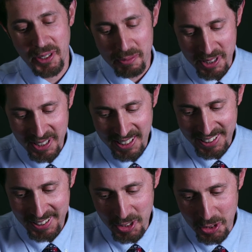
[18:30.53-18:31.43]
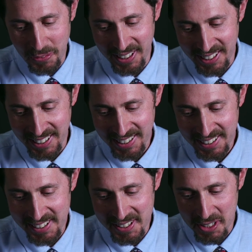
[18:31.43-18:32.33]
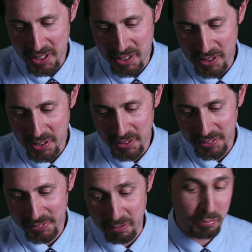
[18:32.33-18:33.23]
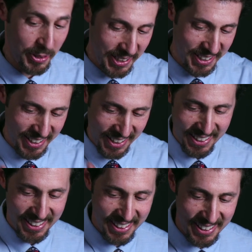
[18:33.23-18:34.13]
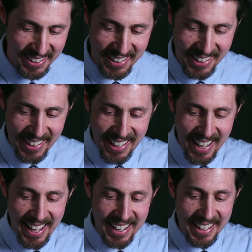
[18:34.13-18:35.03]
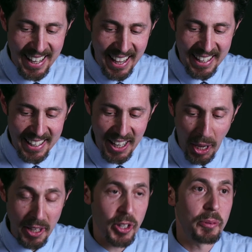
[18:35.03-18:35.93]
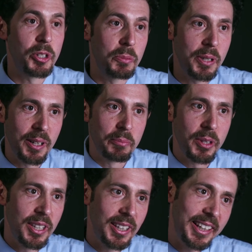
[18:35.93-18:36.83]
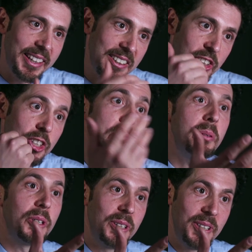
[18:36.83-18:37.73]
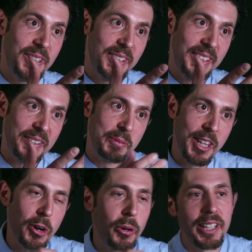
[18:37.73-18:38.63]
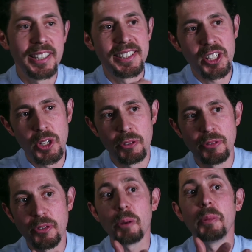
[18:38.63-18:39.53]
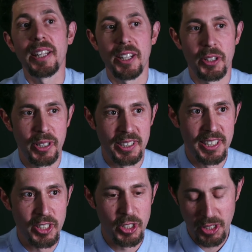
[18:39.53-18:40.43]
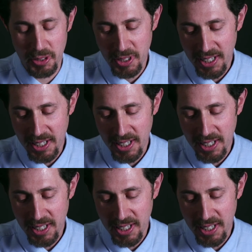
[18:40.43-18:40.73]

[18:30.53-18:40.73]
a huge fan of Prince. And I thought we should become like a symbol and be the organization formerly known as Teacher U.